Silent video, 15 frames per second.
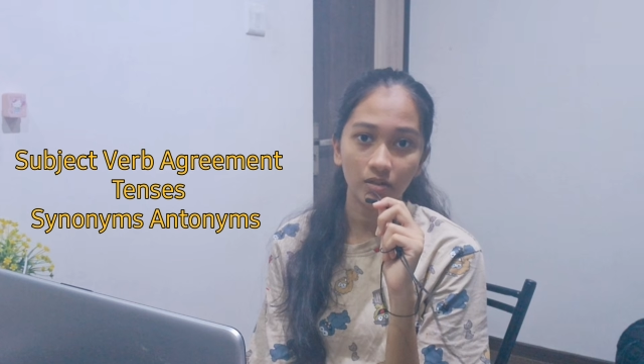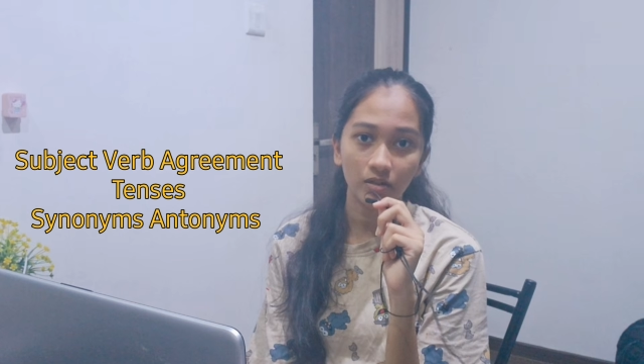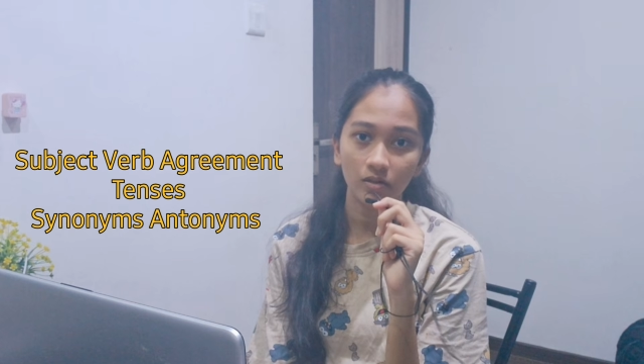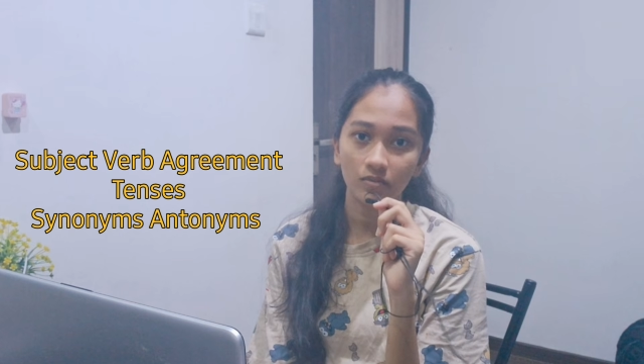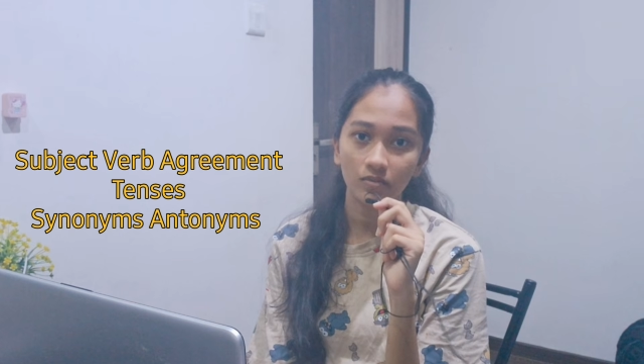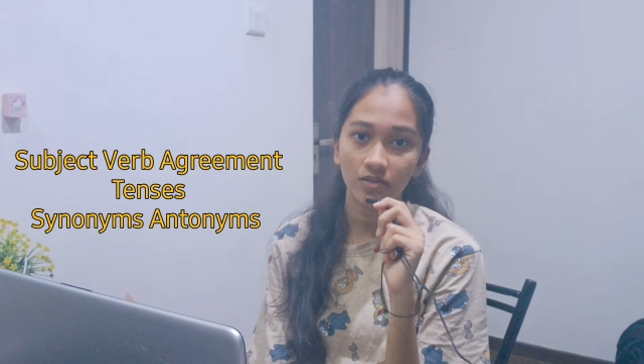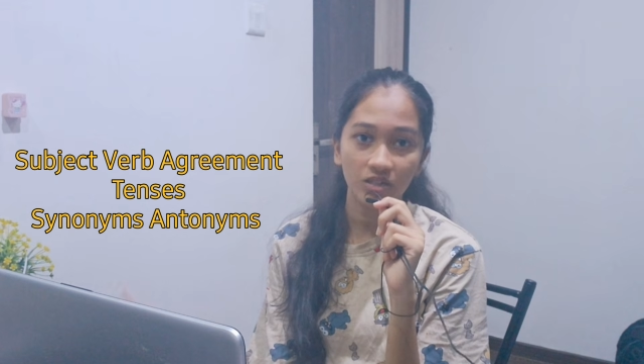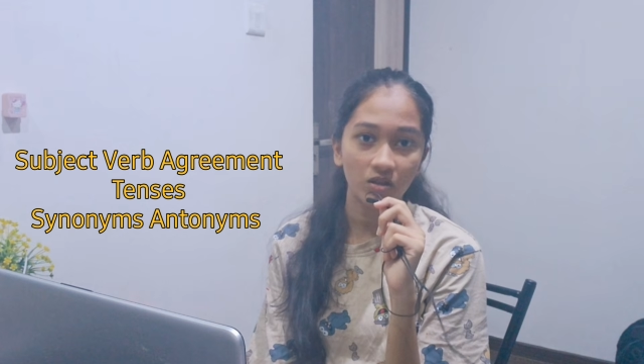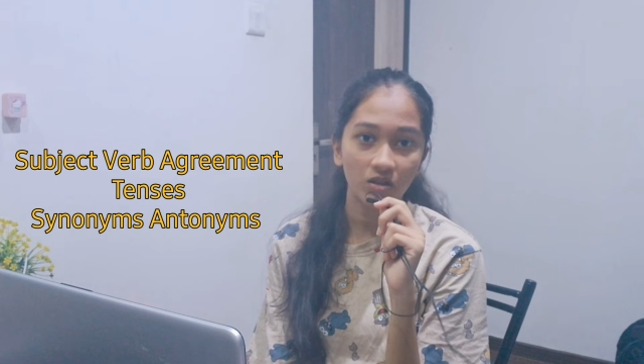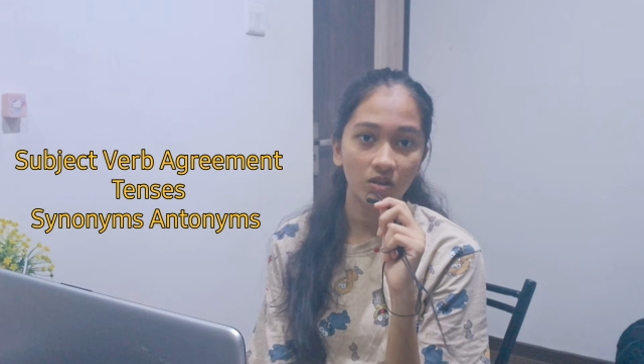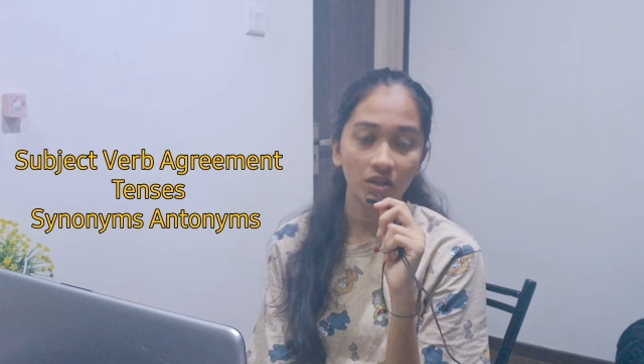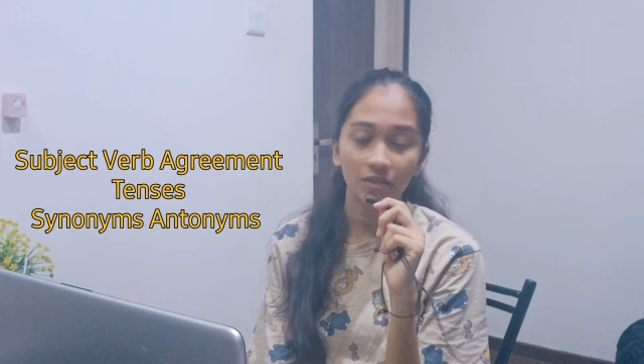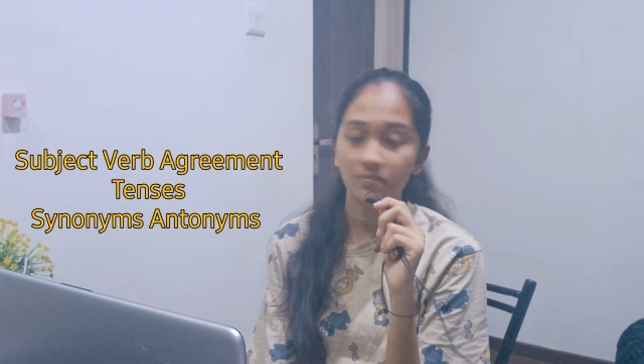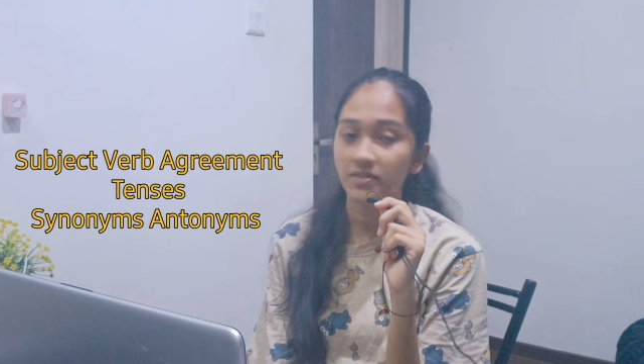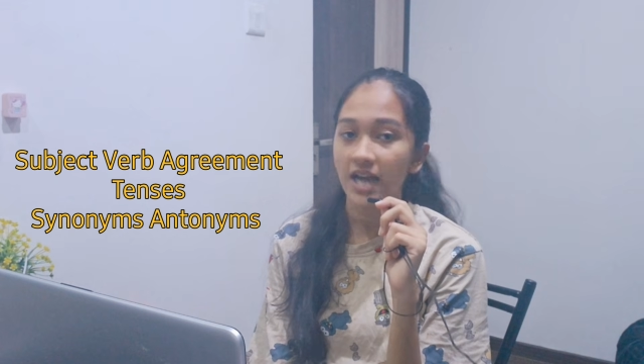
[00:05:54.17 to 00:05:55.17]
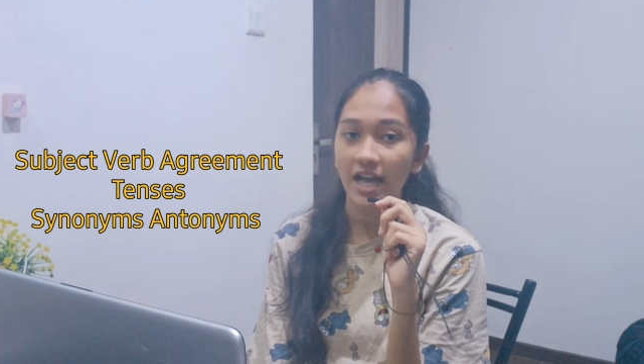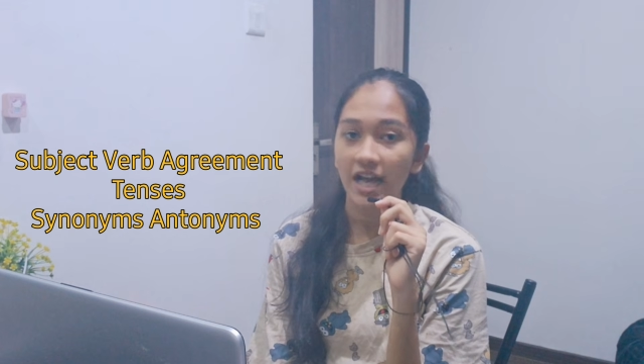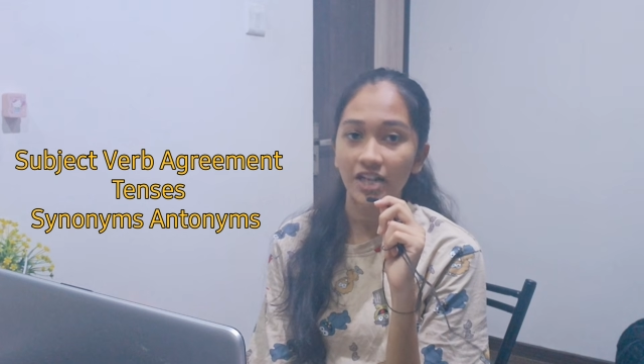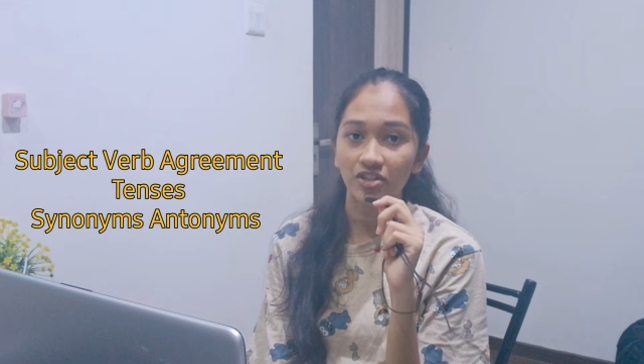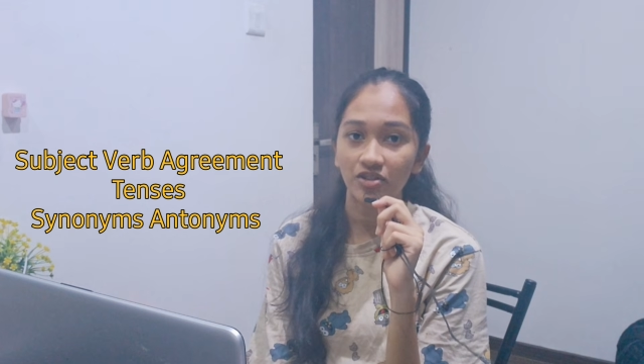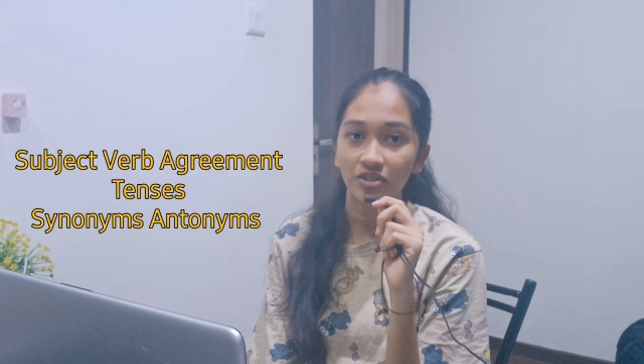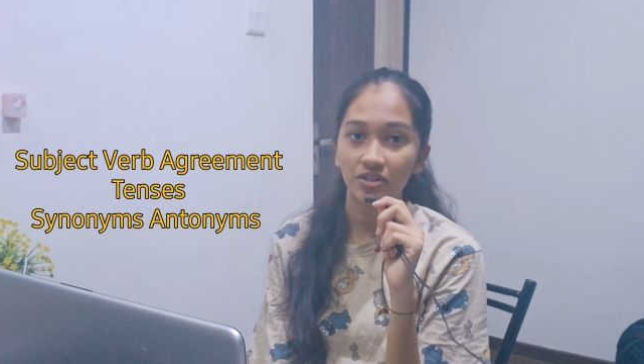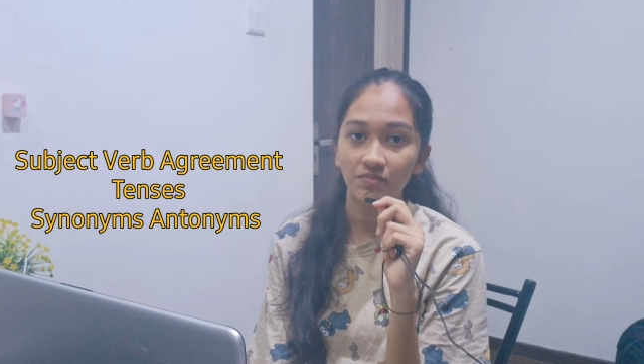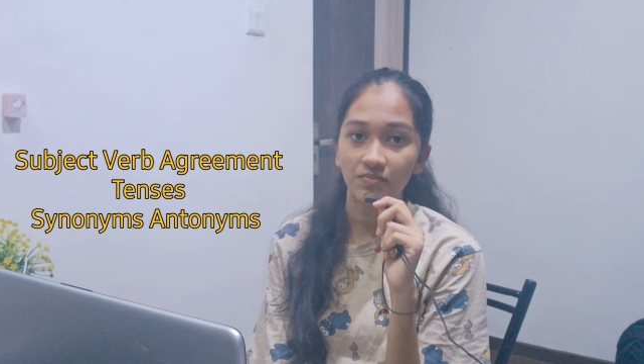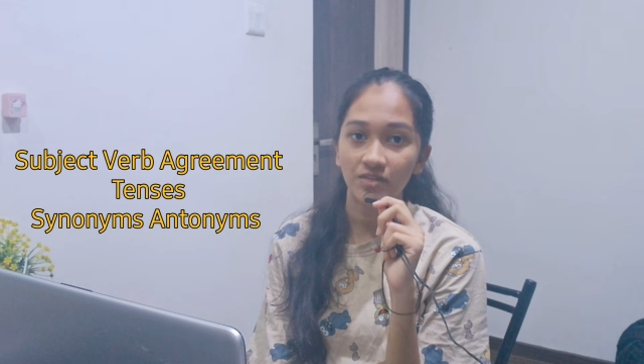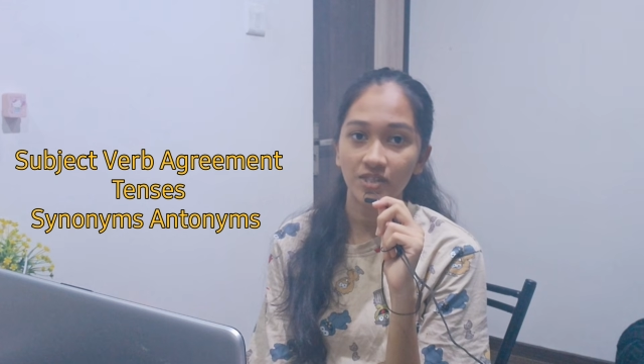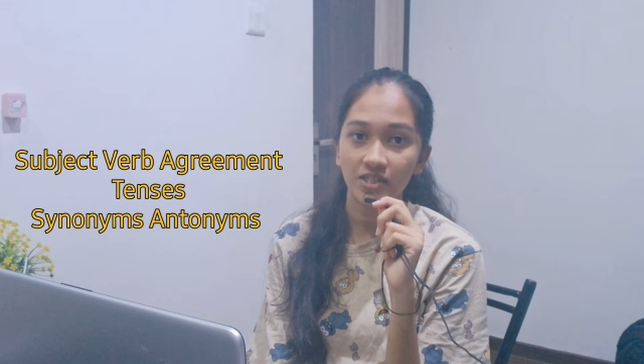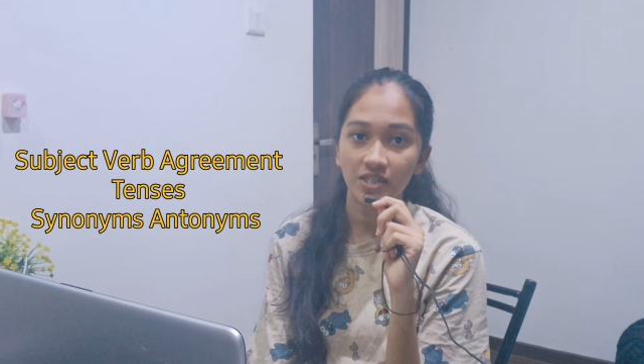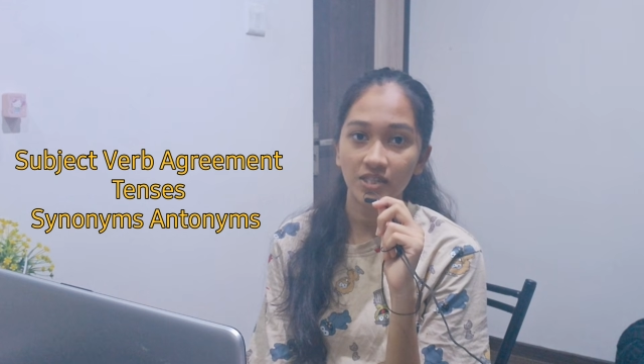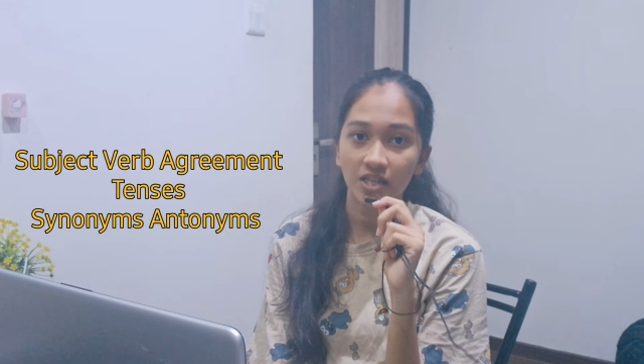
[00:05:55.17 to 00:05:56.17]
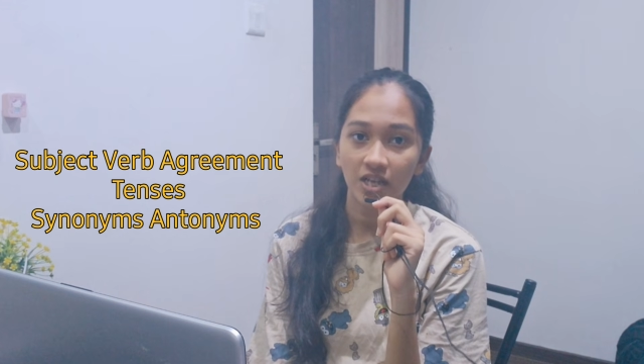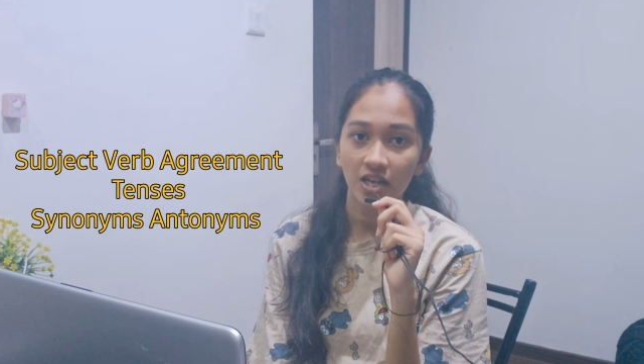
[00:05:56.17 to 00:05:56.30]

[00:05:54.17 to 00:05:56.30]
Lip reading: or synonyms, antonyms,